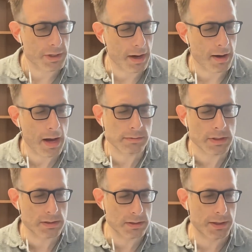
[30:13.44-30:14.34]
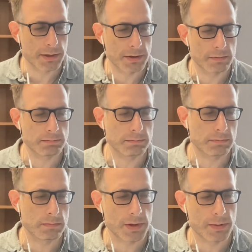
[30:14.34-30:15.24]
I listened to your
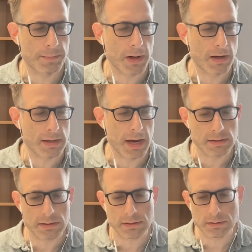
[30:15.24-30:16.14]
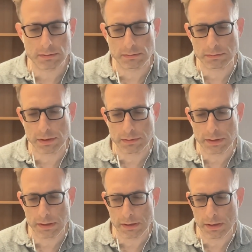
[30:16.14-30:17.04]
podcast
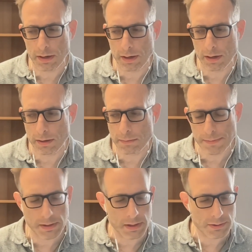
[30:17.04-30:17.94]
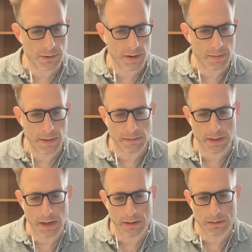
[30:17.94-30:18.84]
literally maybe yesterday about
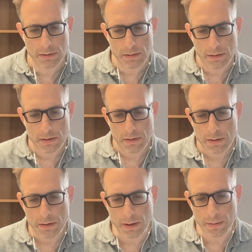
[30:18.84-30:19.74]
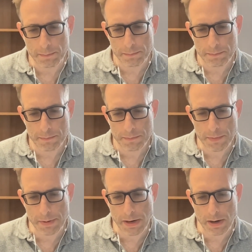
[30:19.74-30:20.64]
that,
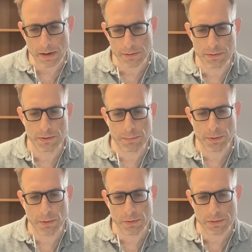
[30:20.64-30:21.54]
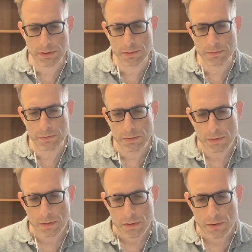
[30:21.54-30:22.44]
about how you do your polls, and you
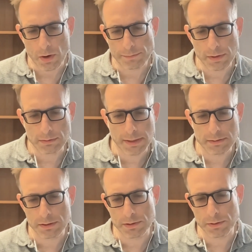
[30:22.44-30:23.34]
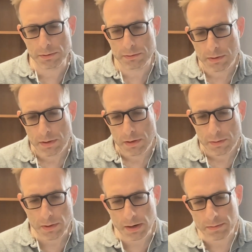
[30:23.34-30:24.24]
often like to do
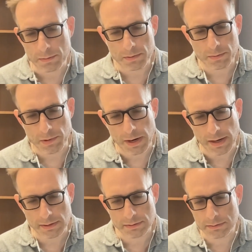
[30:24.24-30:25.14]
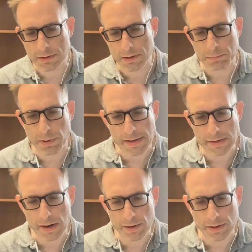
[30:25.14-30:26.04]
what I call
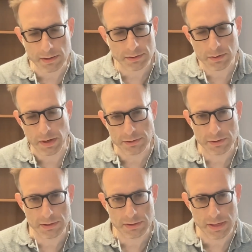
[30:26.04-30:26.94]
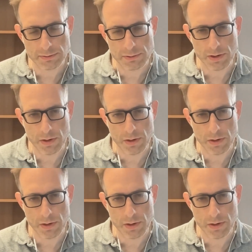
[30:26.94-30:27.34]
binary questions, yes or no